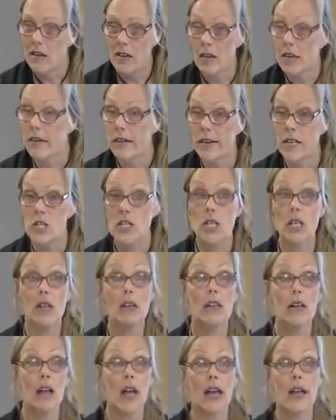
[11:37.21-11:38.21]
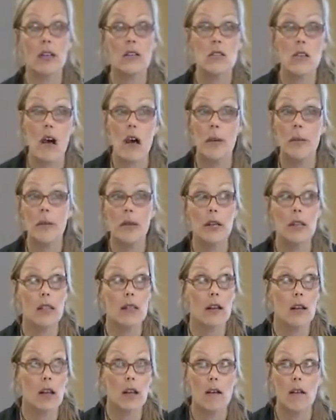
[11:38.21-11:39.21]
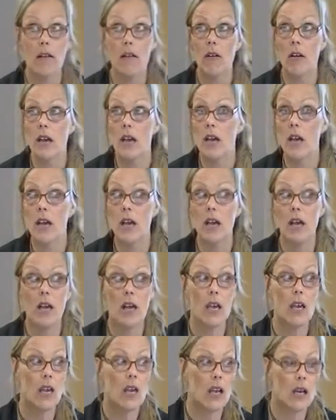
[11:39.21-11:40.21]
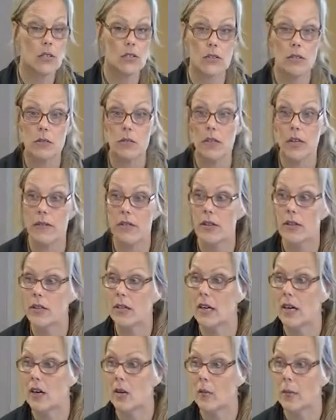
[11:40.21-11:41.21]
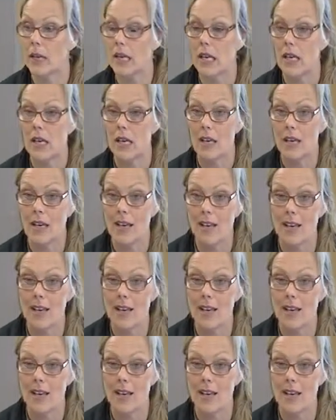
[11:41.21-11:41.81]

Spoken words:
Initially they're like a zombie and they're like, okay, I'll do whatever you tell me.